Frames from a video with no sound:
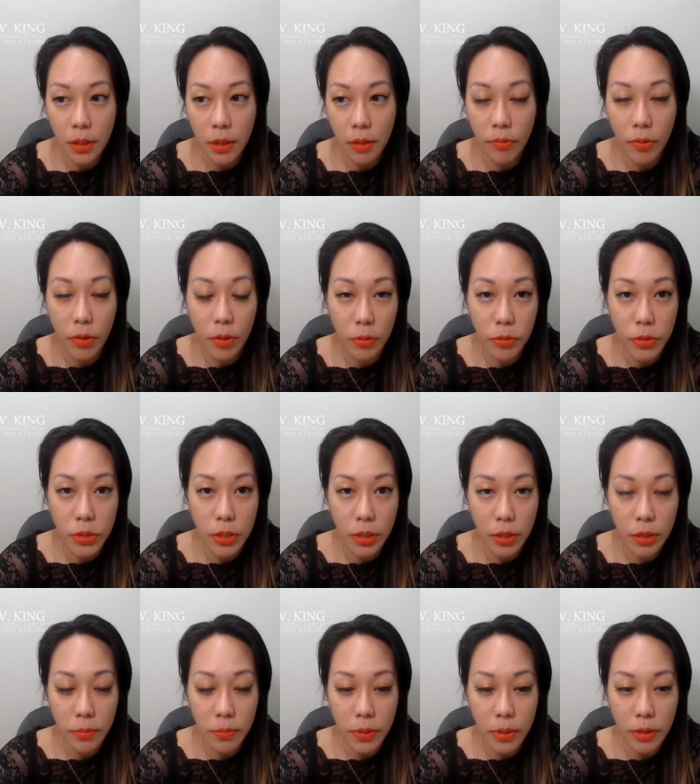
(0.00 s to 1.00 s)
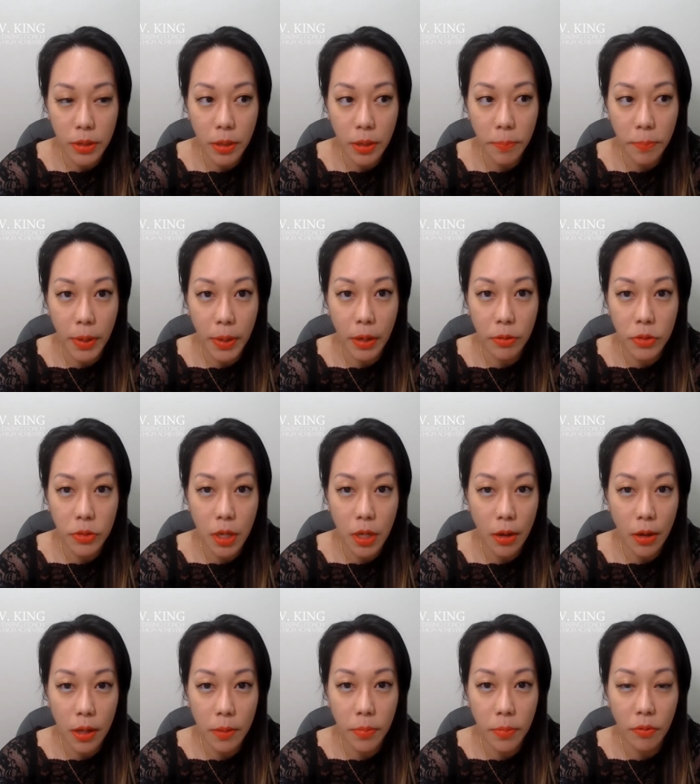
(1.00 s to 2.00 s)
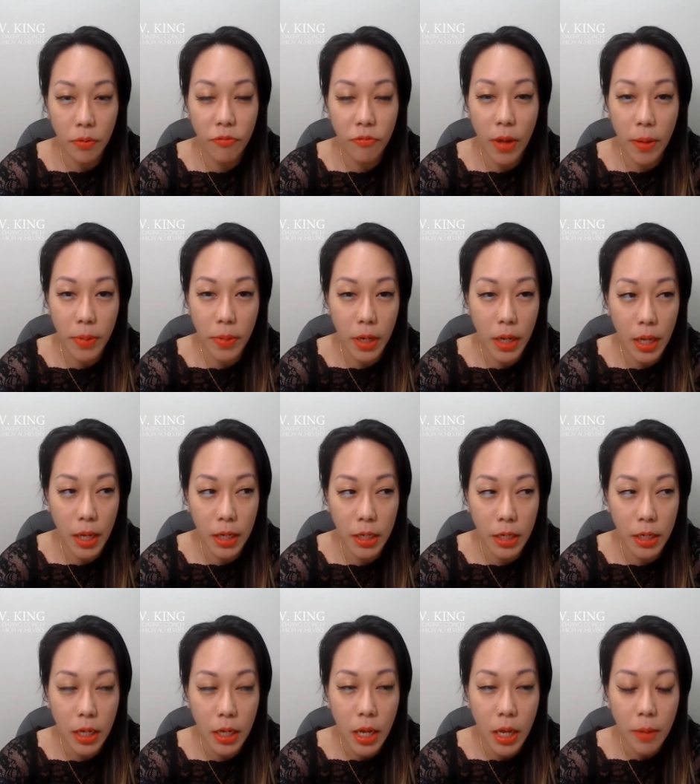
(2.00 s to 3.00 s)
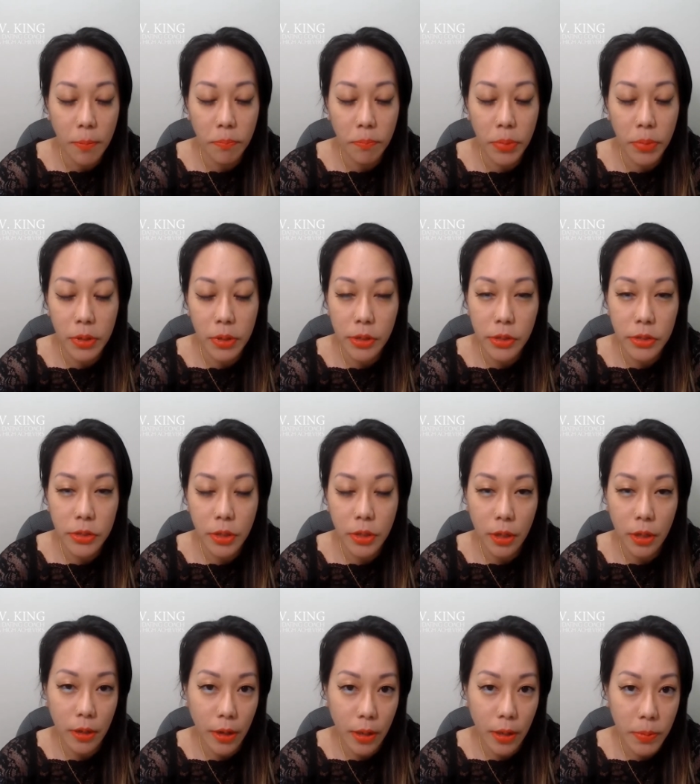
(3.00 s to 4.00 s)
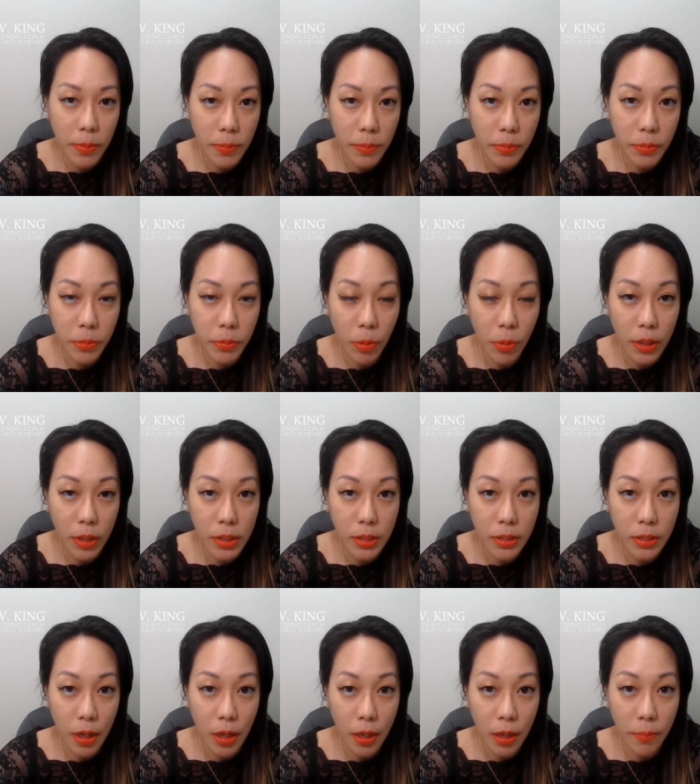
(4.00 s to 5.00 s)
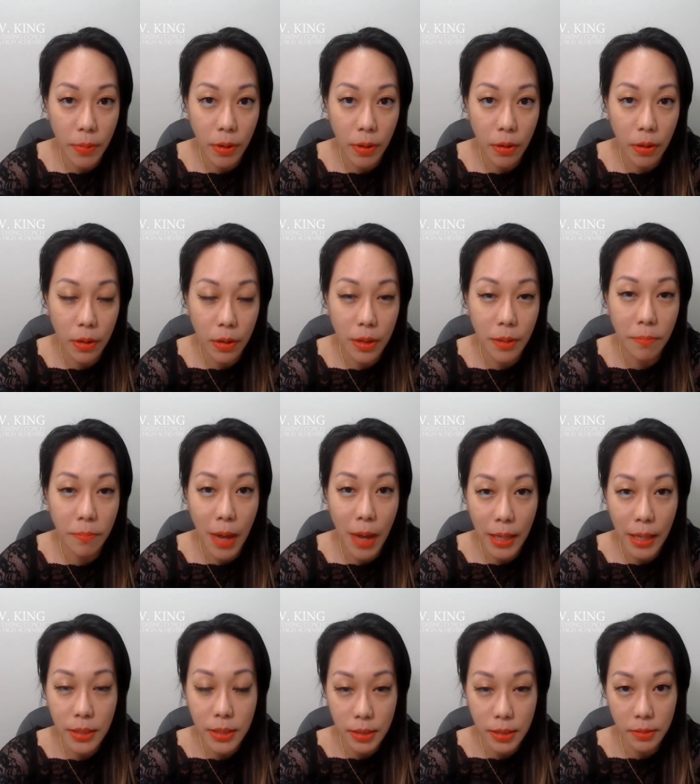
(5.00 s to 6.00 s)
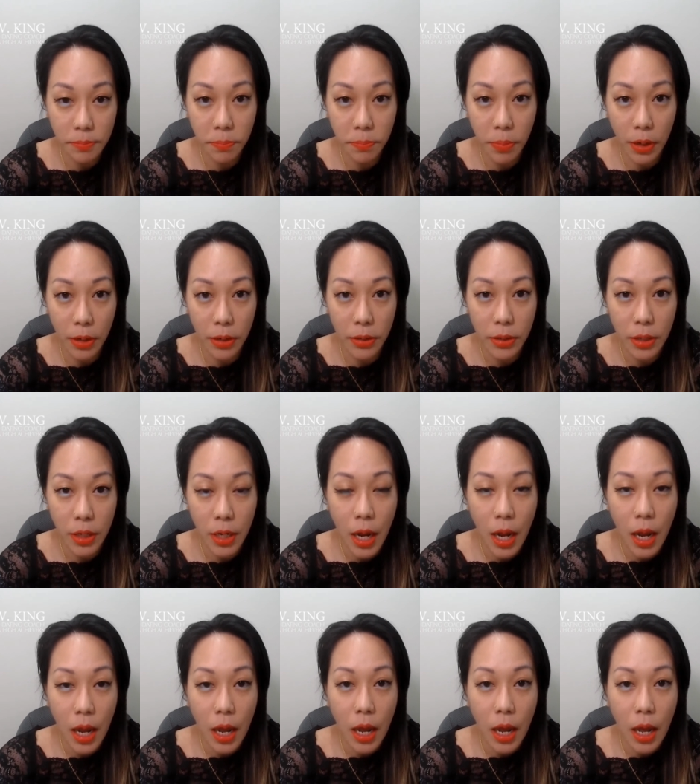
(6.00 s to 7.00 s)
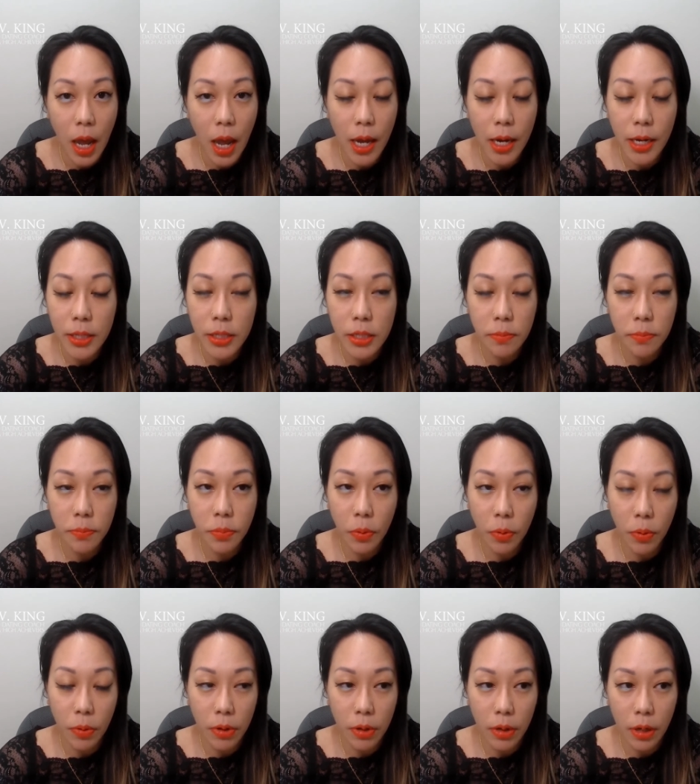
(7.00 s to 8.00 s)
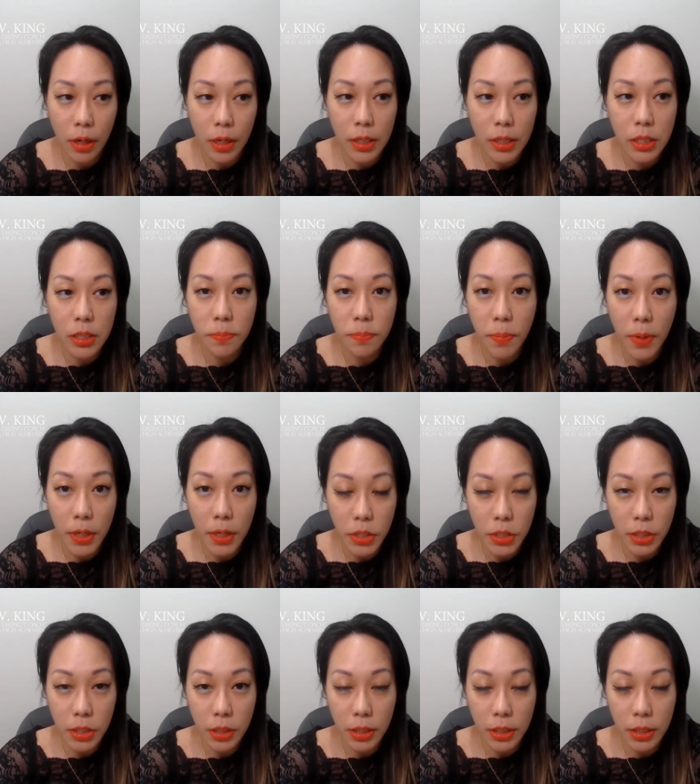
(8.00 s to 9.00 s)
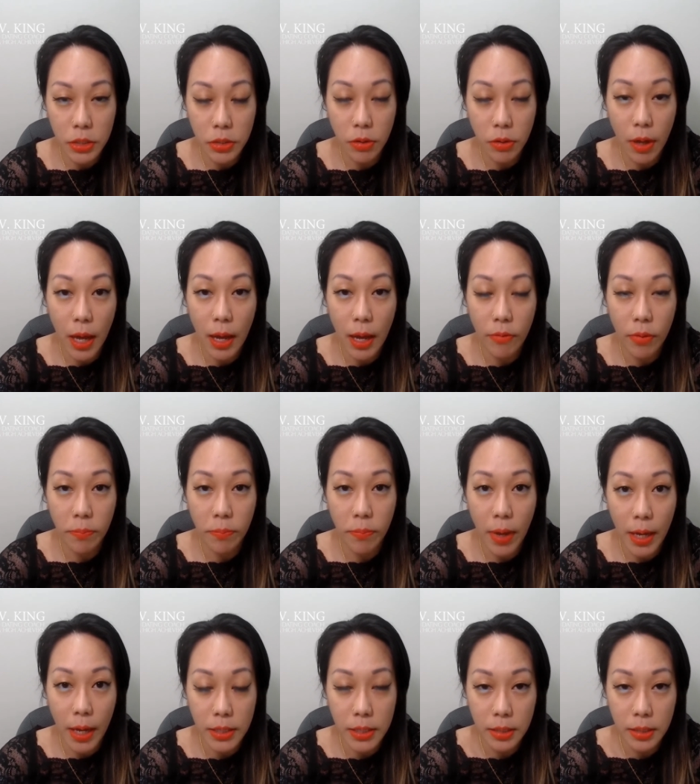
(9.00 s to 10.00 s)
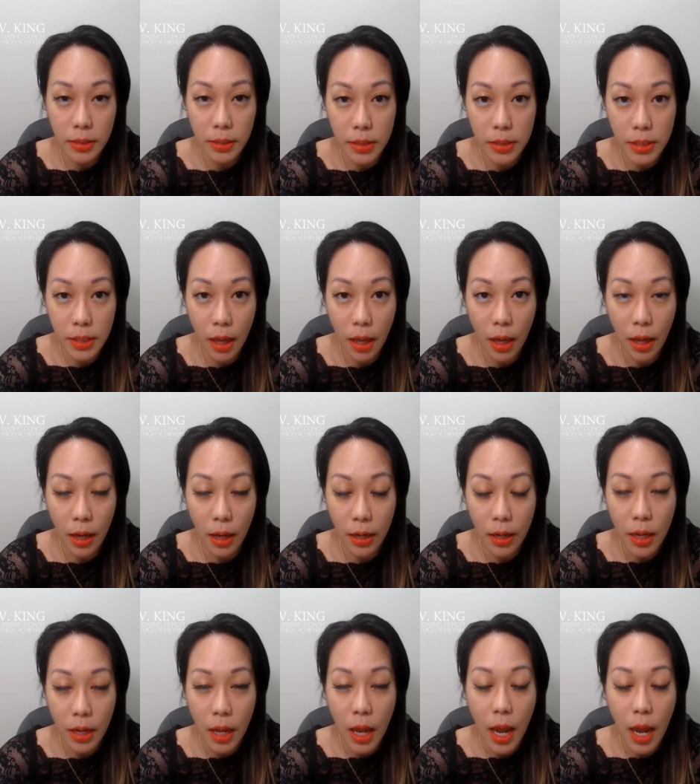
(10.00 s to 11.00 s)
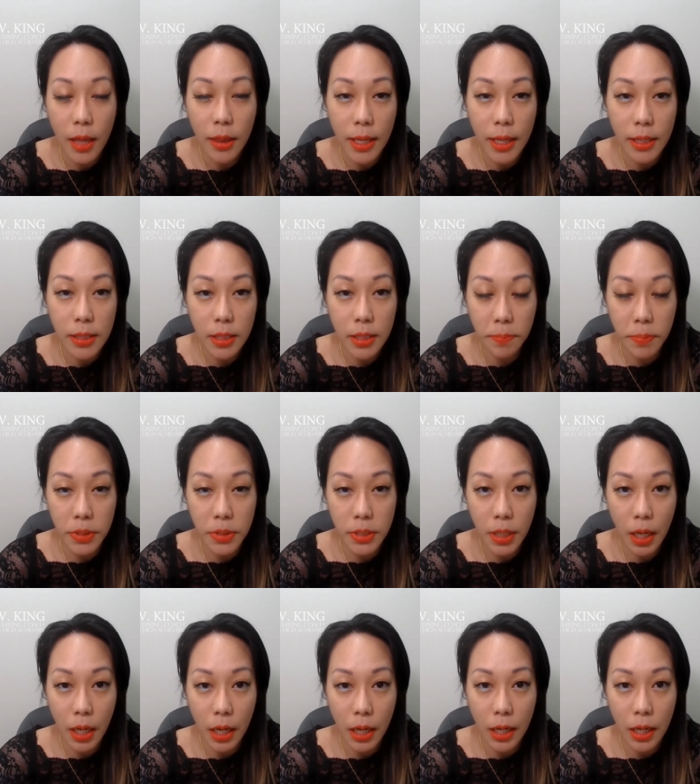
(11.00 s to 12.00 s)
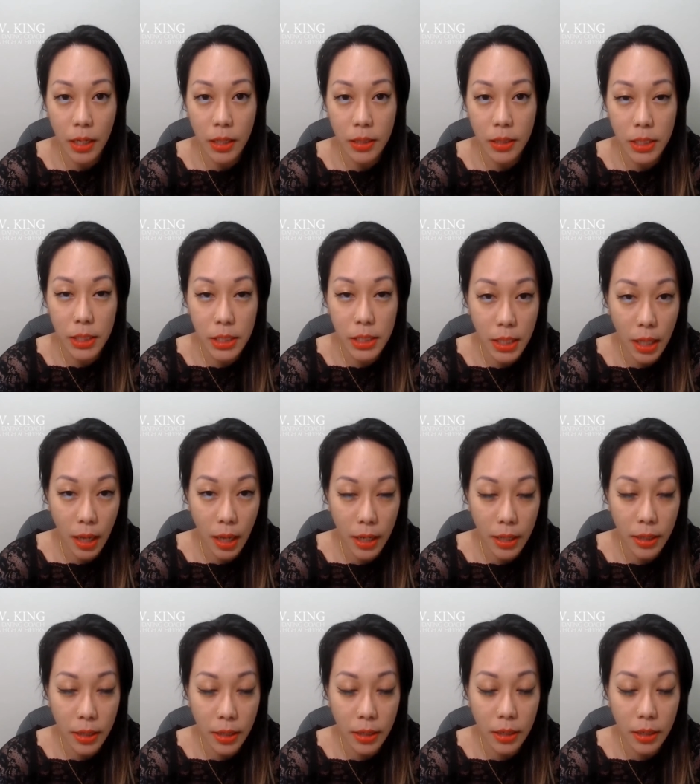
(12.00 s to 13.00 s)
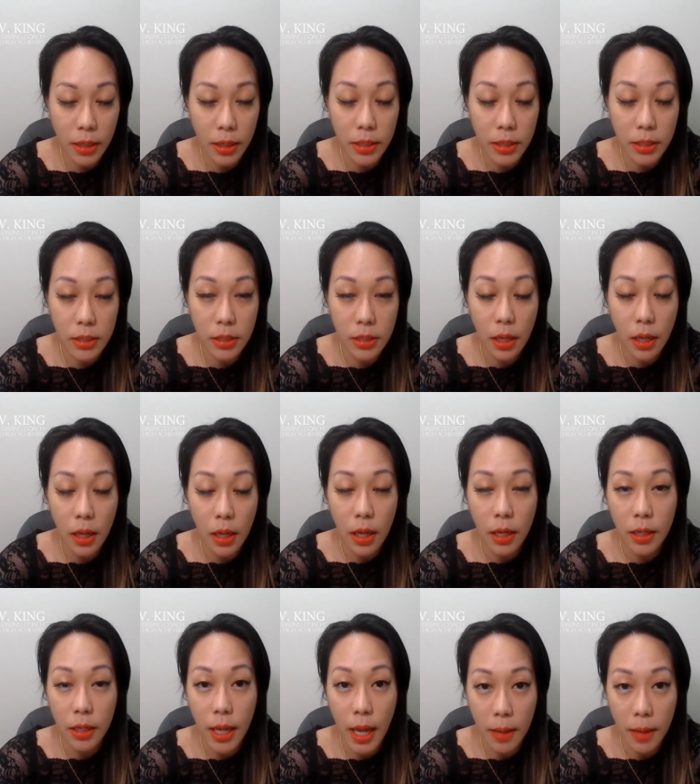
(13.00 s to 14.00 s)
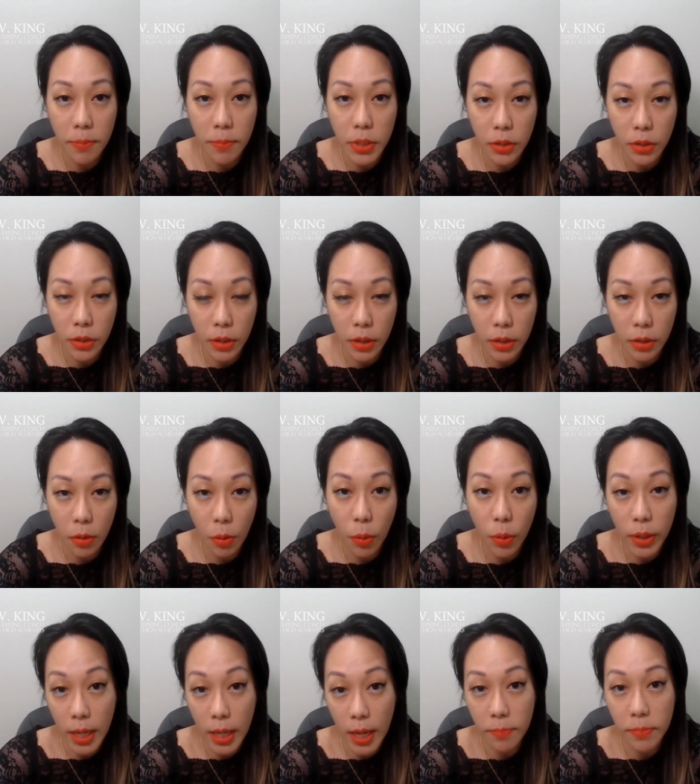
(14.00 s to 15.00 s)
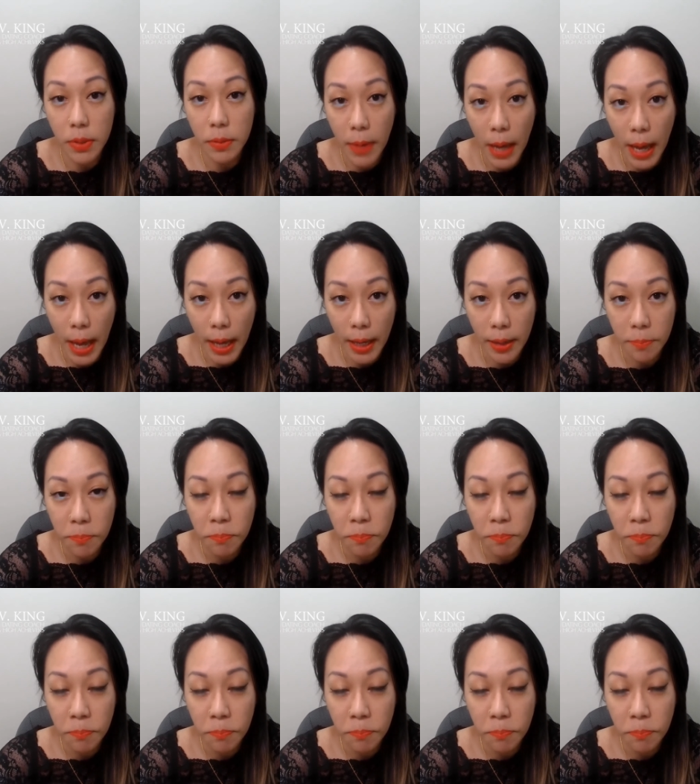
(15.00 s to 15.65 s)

of a coaching community, about talking about femininity, but there's not a lot of people who wants to talk about the masculine part. And it's important, especially, to have a masculine side, and that's the side that can be good or can be bad.